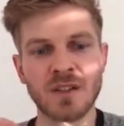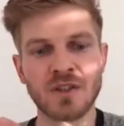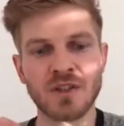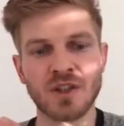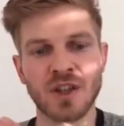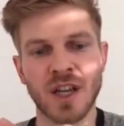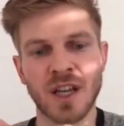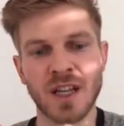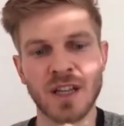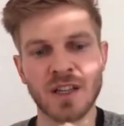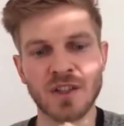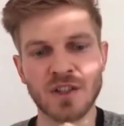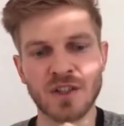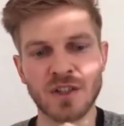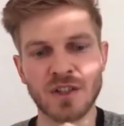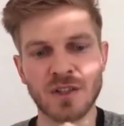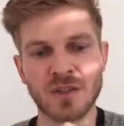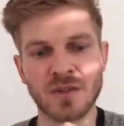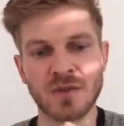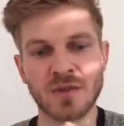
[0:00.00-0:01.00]

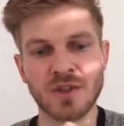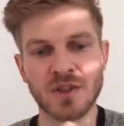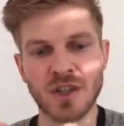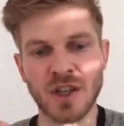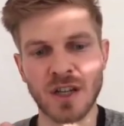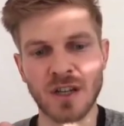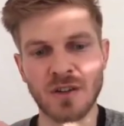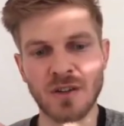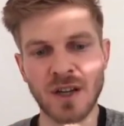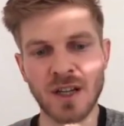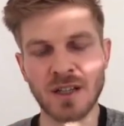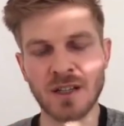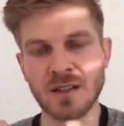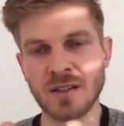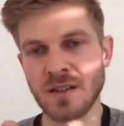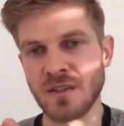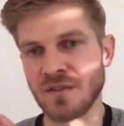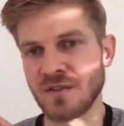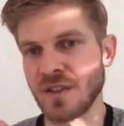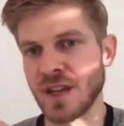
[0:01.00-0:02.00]
change your
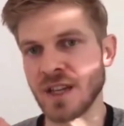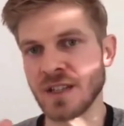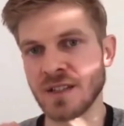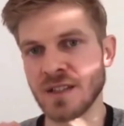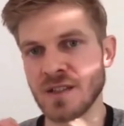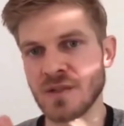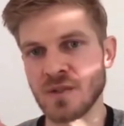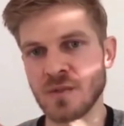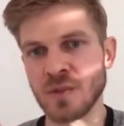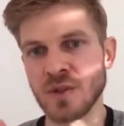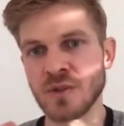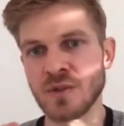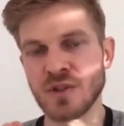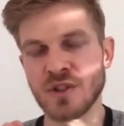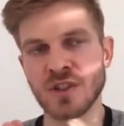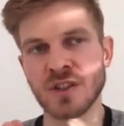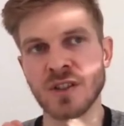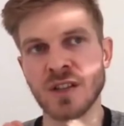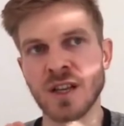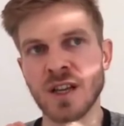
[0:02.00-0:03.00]
generated, the fake
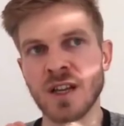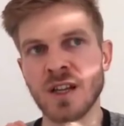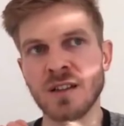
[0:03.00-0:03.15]
distribution,